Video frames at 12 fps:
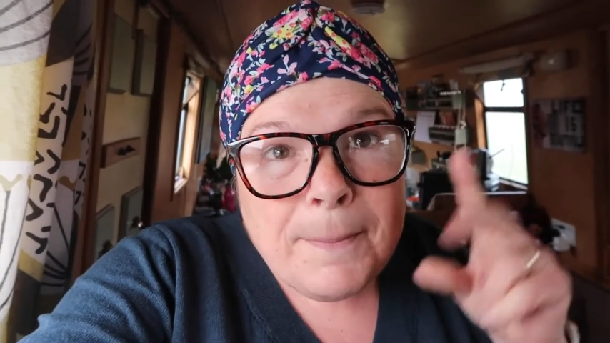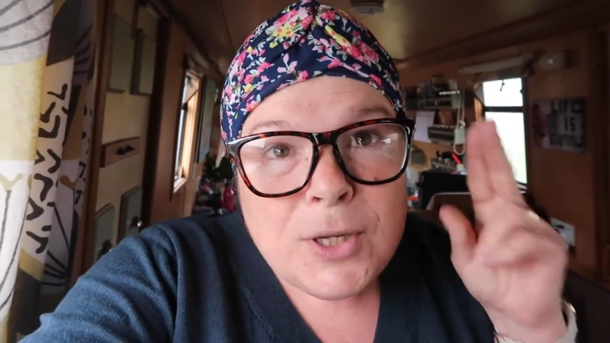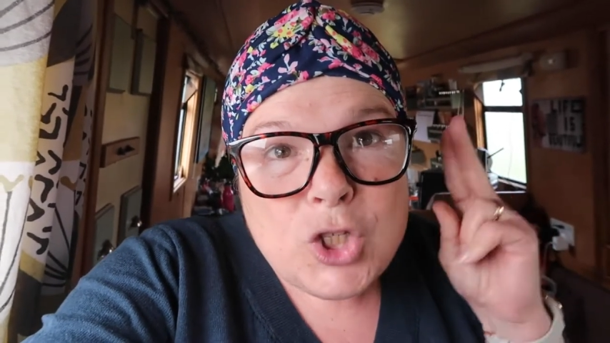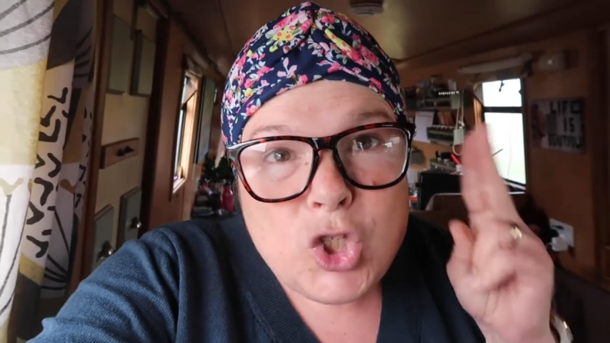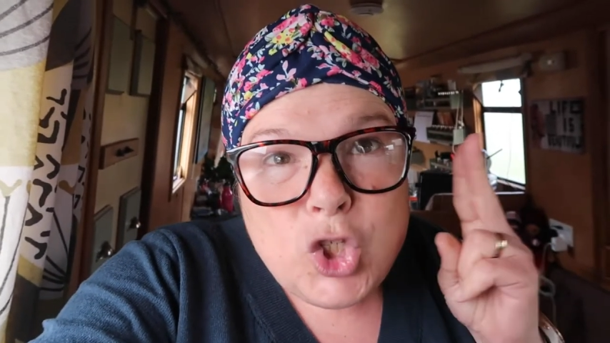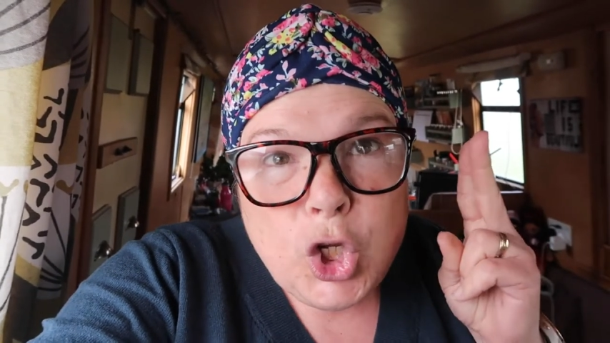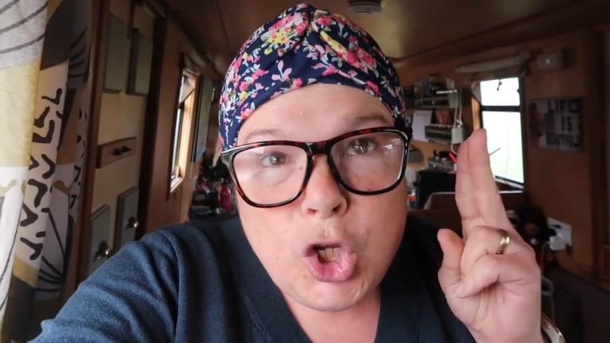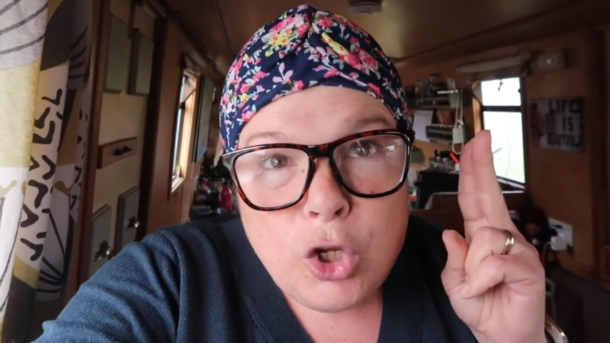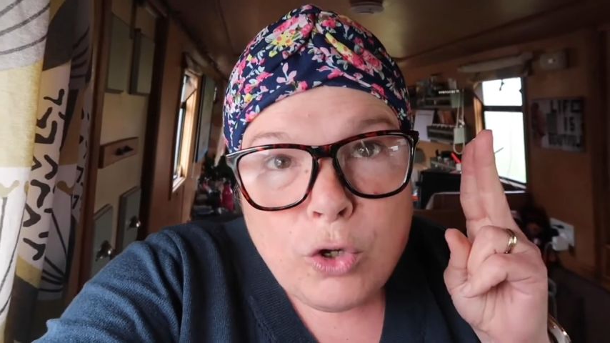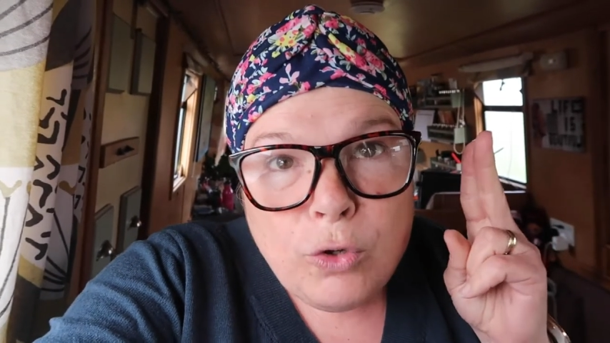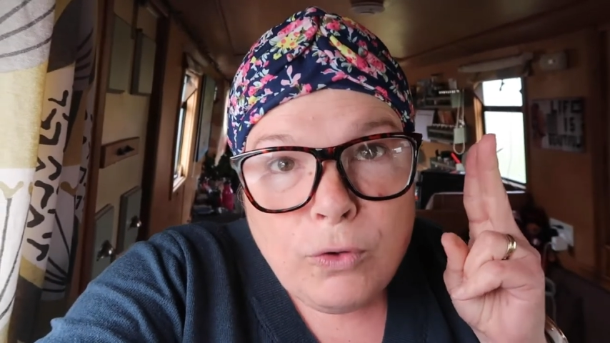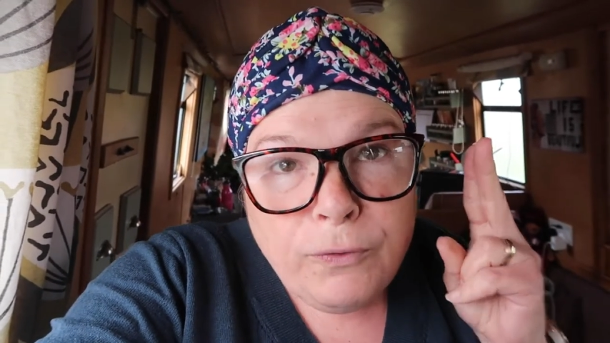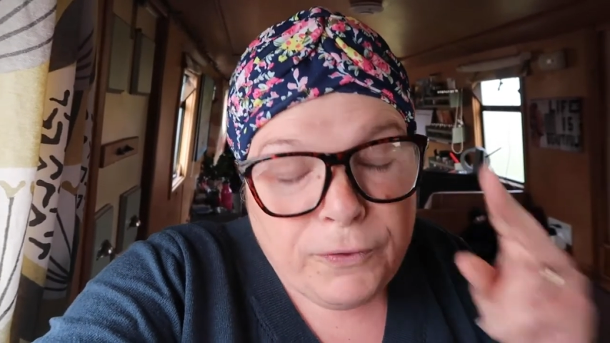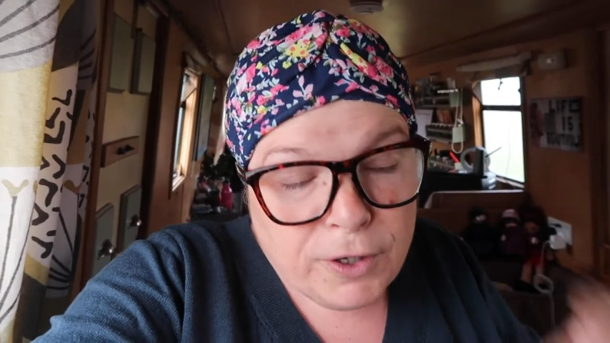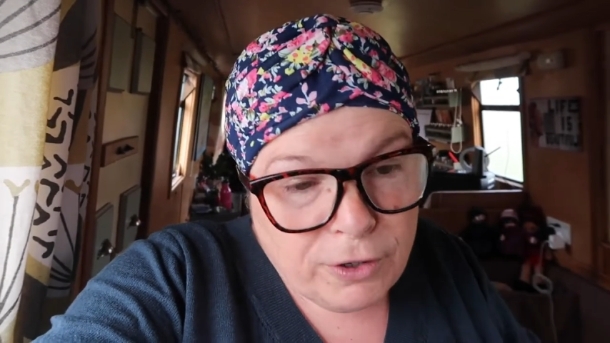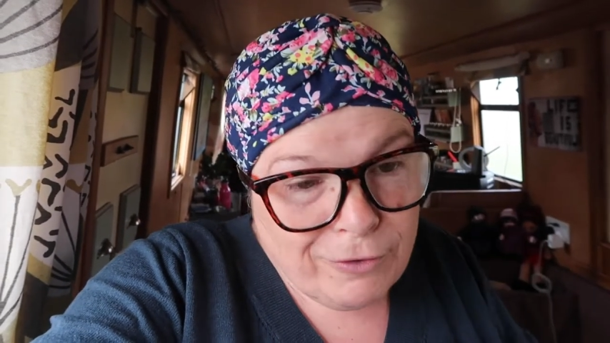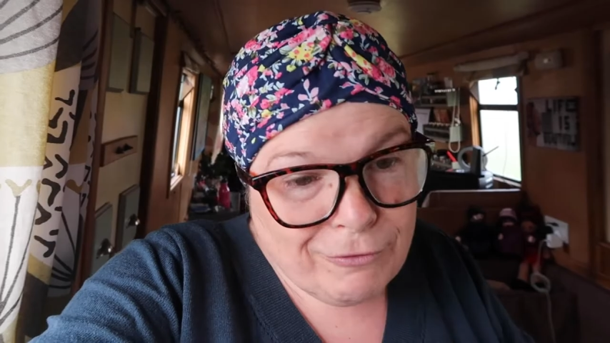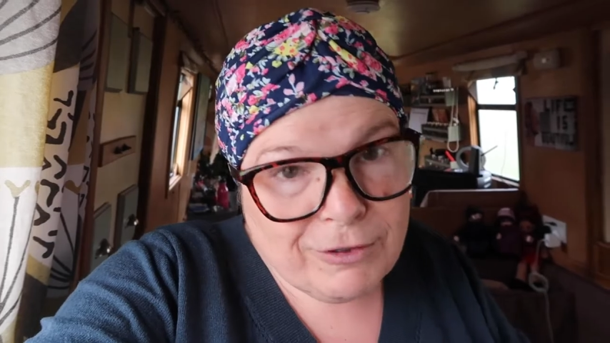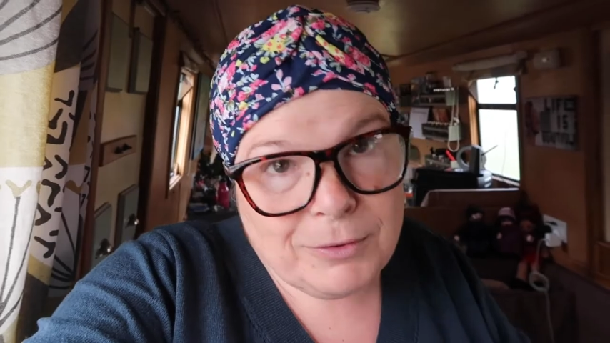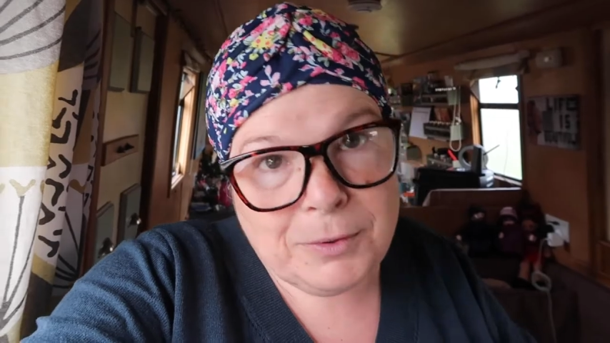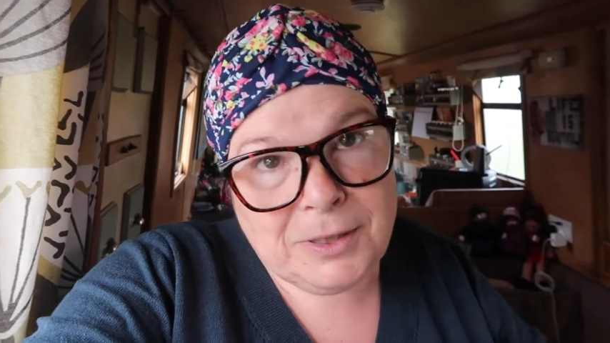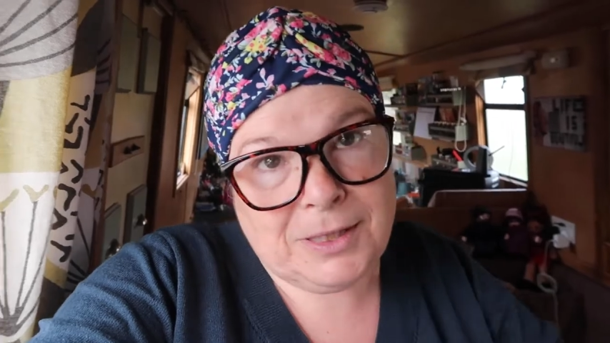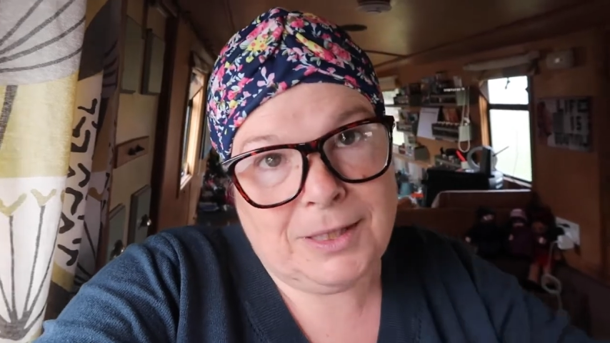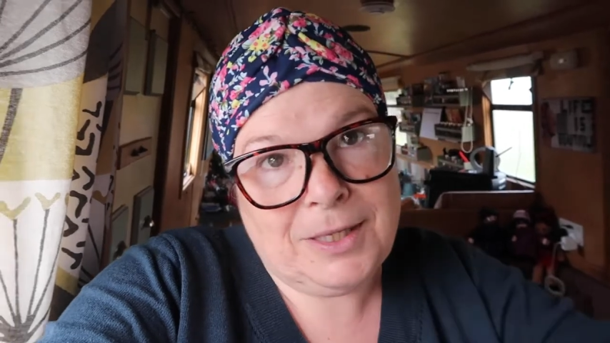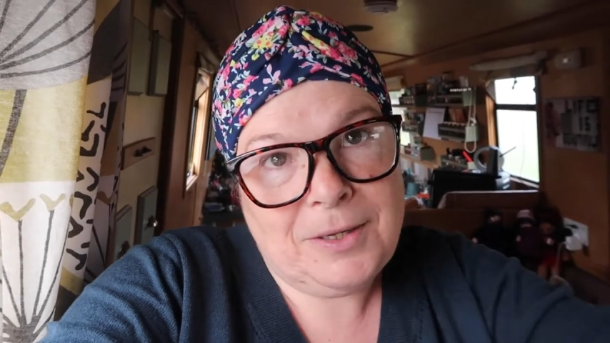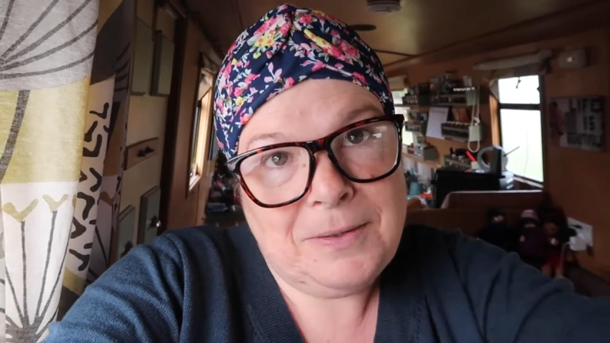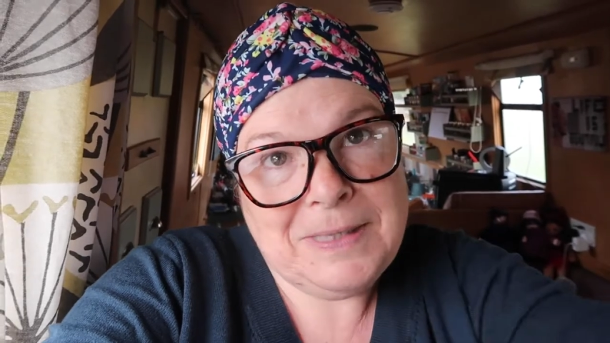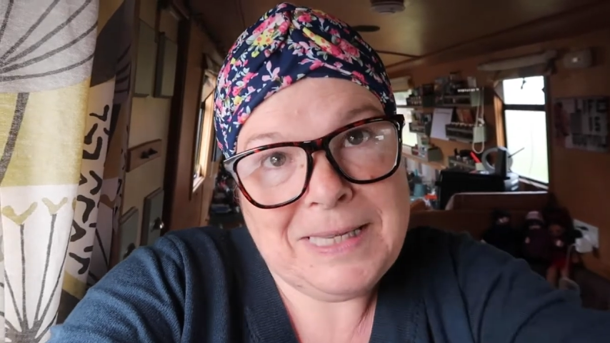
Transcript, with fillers: but two funerals to do